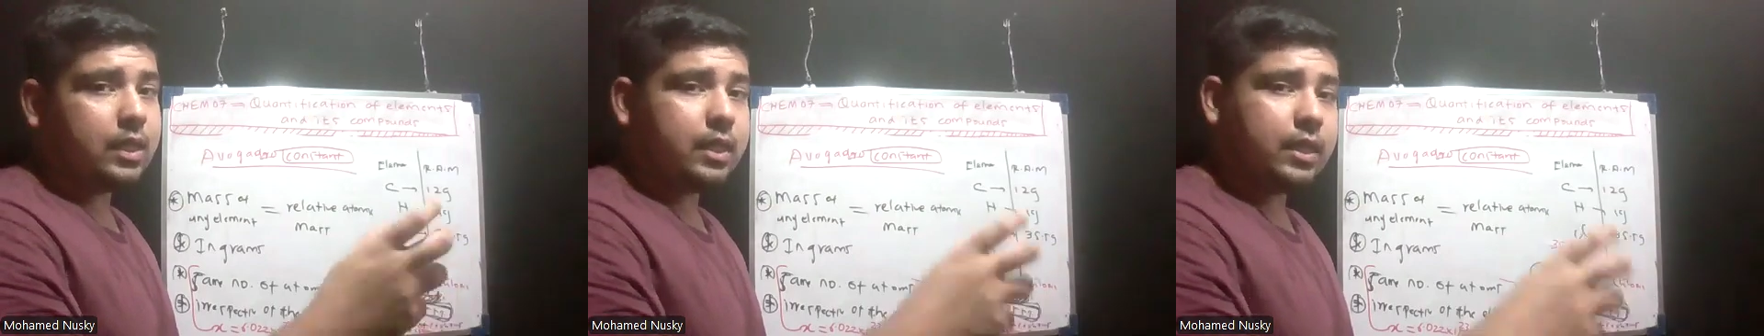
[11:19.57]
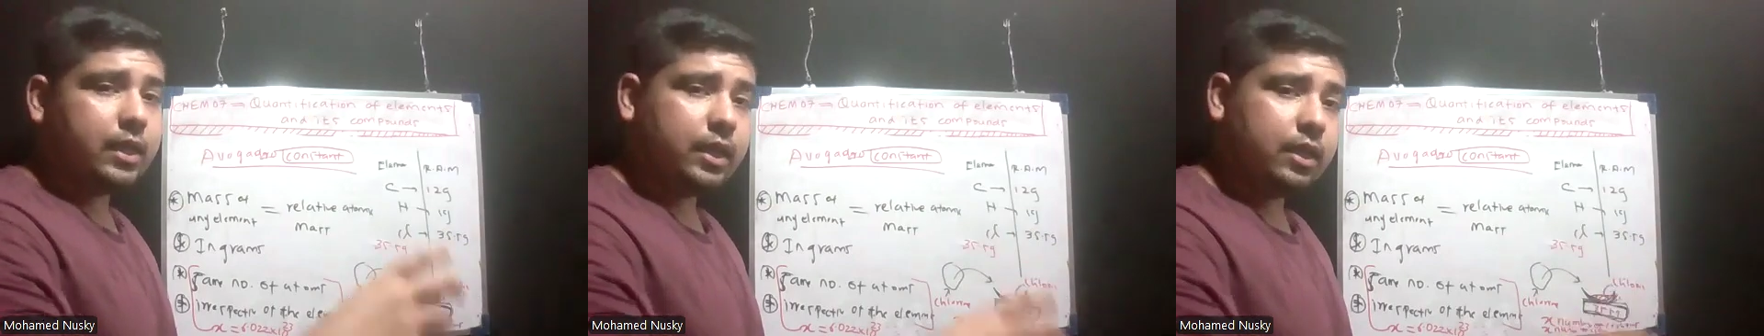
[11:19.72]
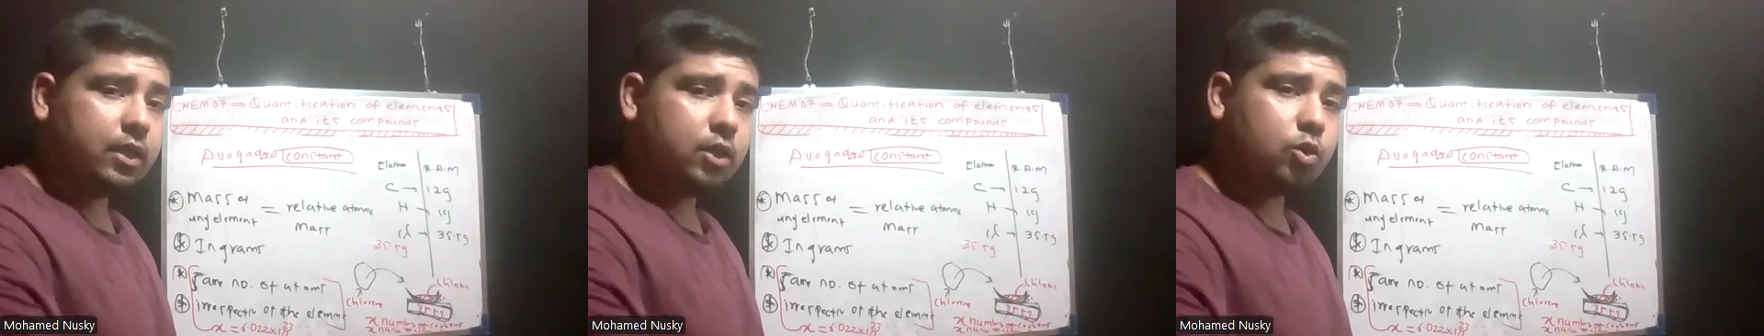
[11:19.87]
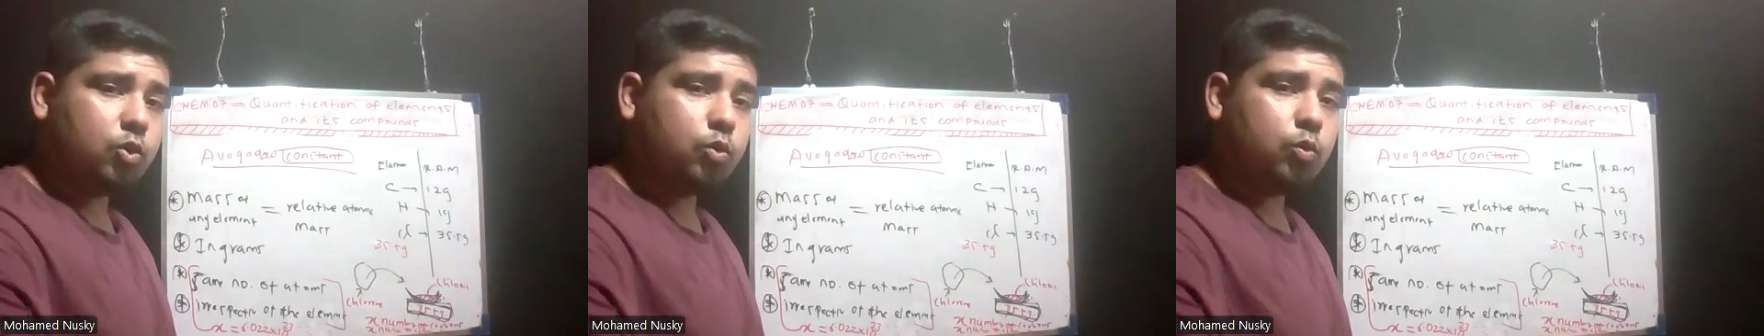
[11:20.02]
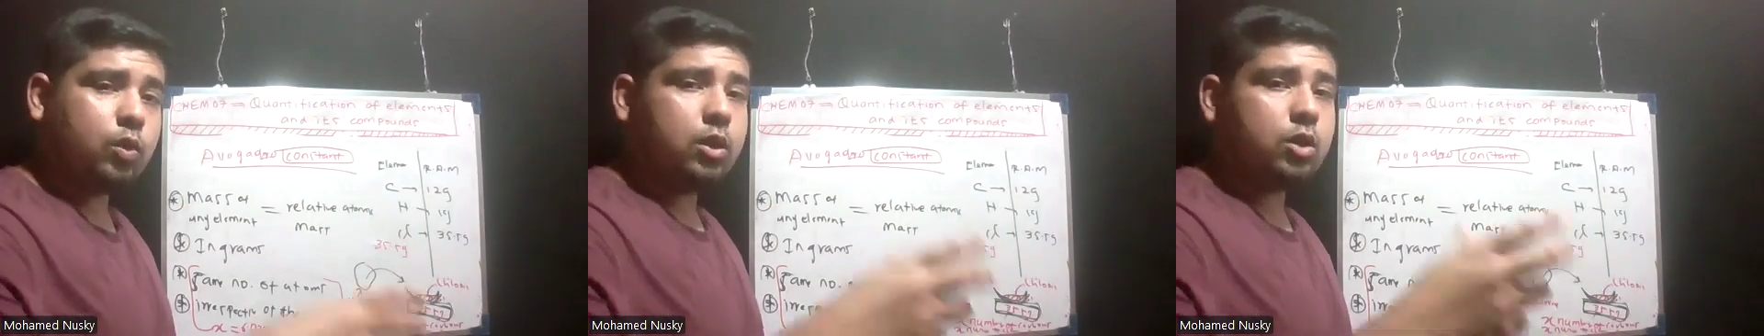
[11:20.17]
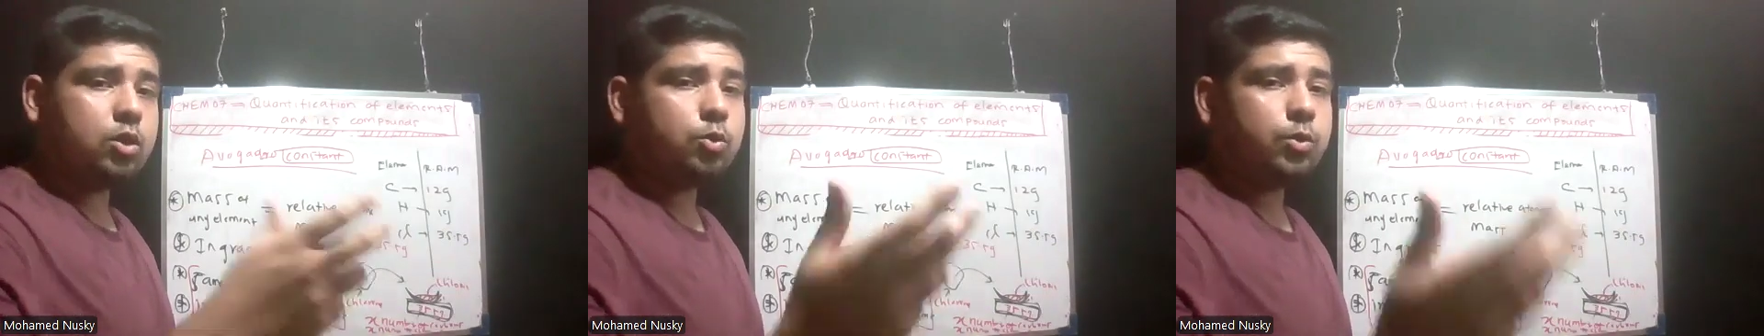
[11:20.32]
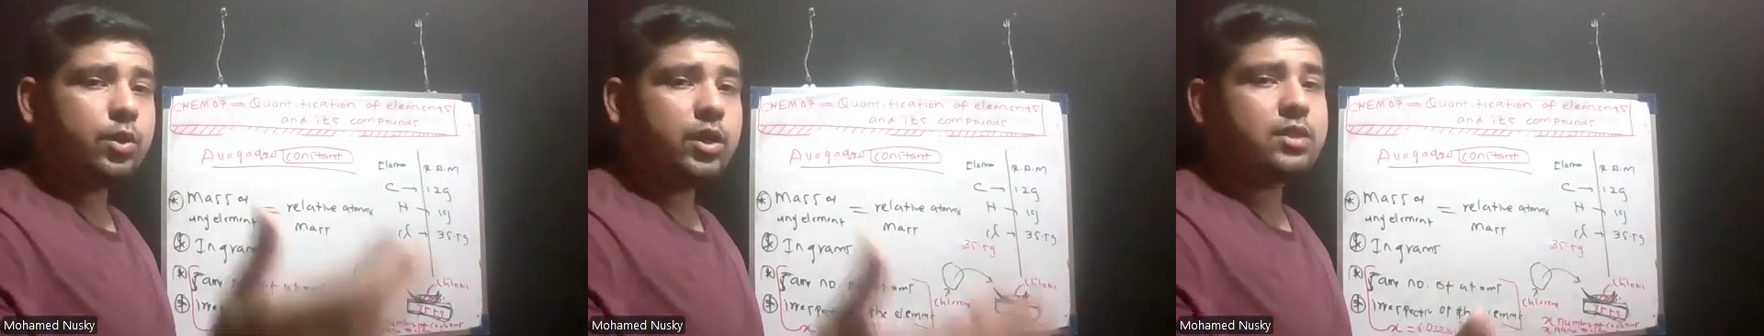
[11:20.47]

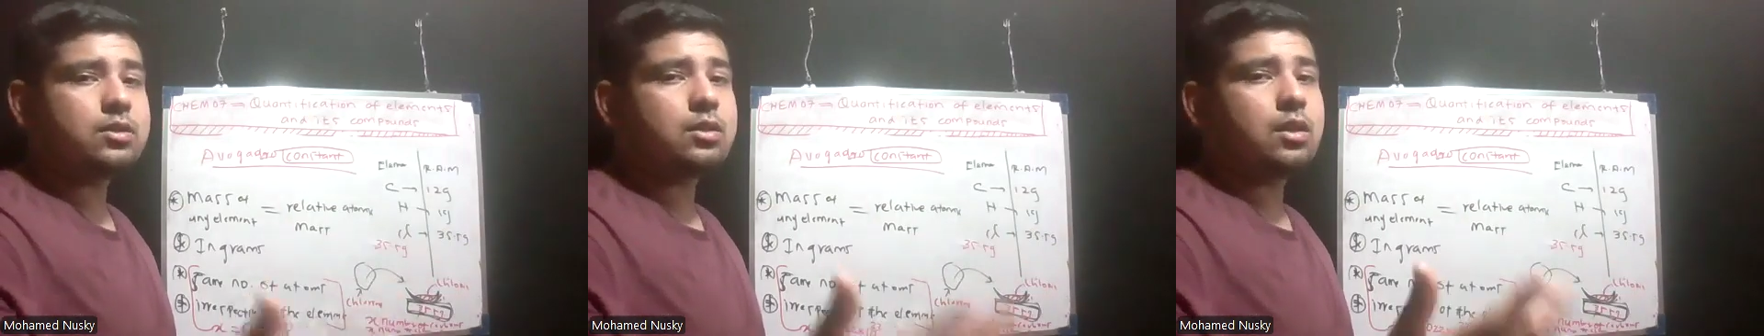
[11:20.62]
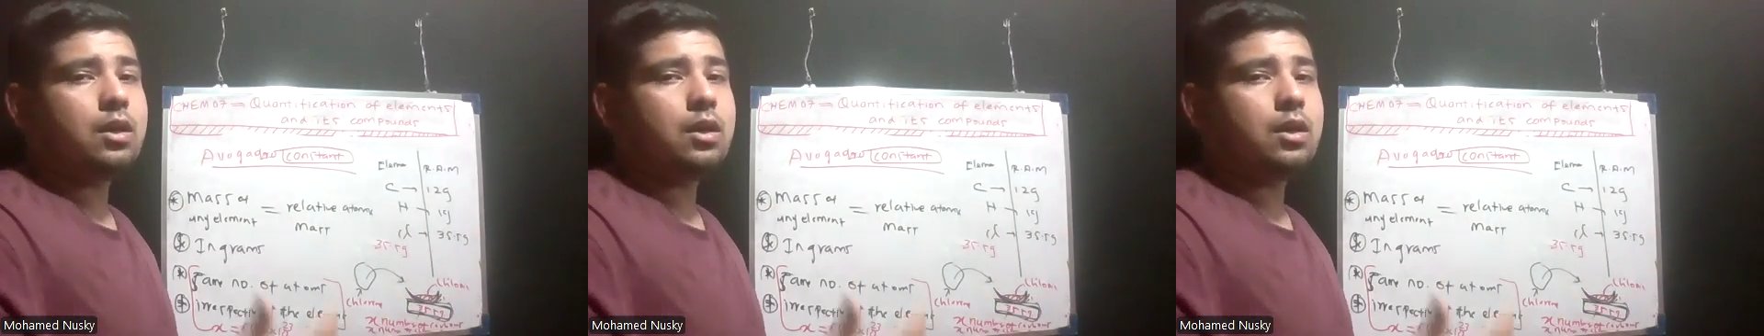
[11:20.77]
equal to its